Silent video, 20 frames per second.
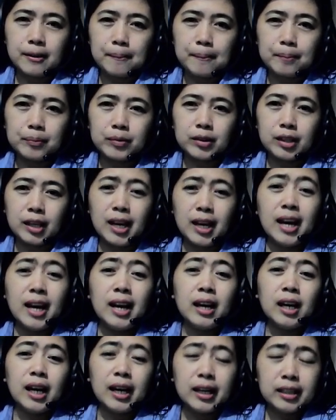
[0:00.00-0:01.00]
Okay,
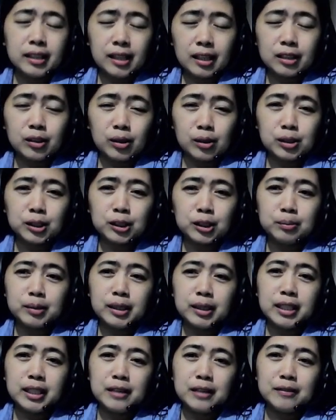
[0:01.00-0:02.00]
and I also
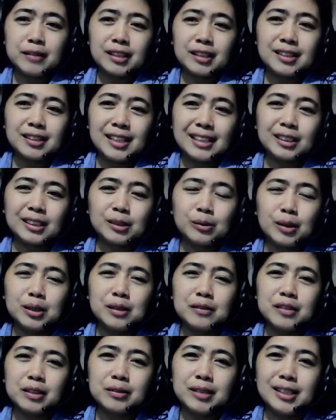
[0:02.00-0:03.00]
believe that that's one of the
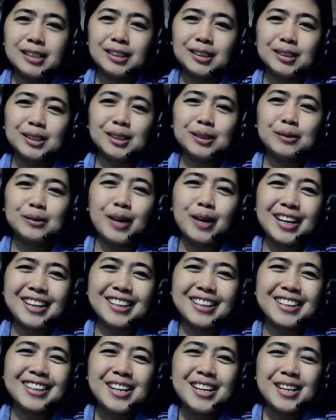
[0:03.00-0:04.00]
reasons why
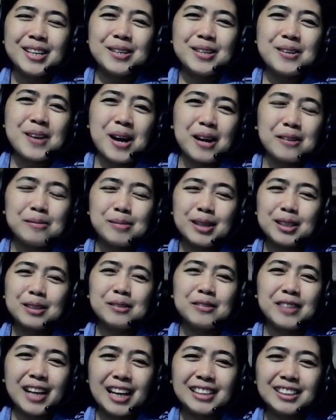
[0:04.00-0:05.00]
you have
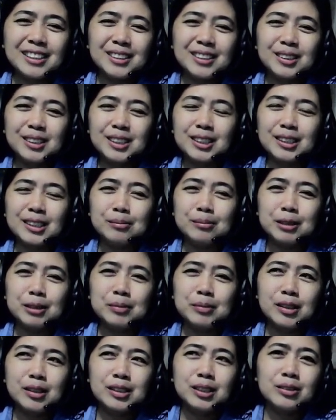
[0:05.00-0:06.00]
butterflies in your stomach,
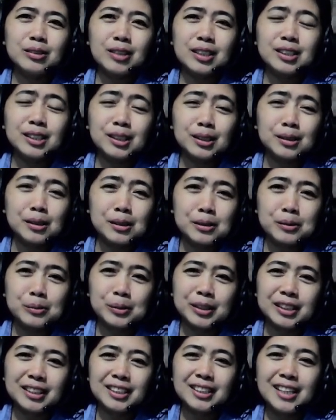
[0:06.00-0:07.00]
because you are so
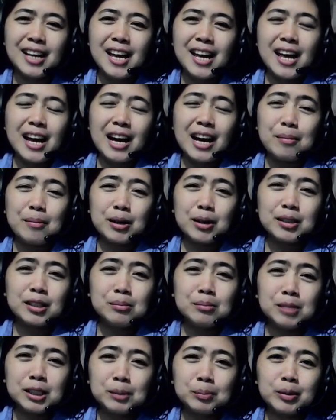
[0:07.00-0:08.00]
worried about the
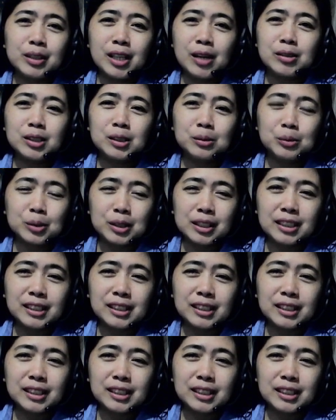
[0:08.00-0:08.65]
mispronounced words,